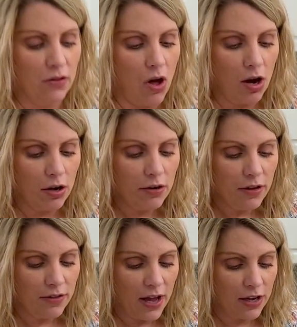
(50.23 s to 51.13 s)
the longer
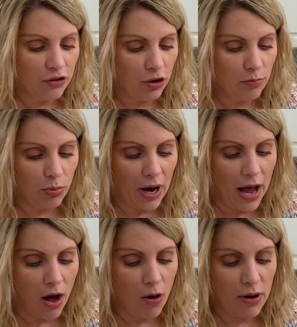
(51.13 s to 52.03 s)
that they turn
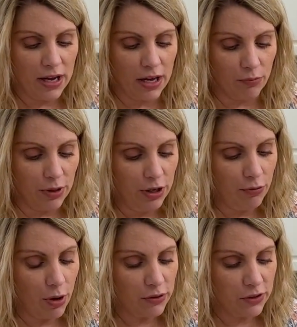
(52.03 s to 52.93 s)
brown and get really
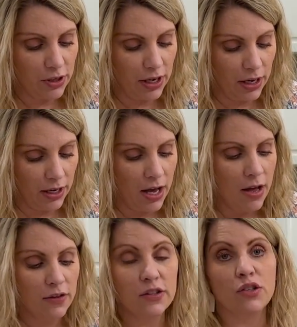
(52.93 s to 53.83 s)
gross looking,
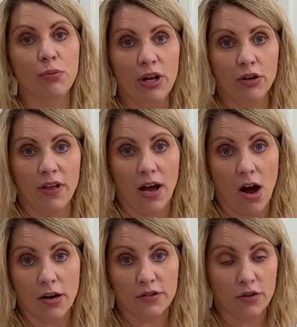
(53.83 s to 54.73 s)
the sweeter they
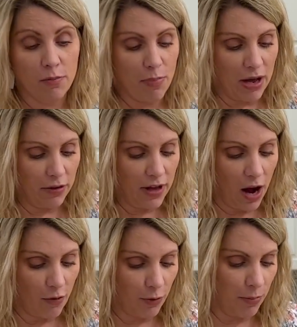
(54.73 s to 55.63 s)
are. So the better they
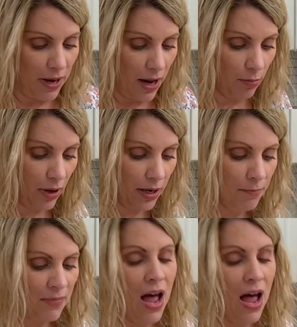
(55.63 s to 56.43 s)
are for banana bread.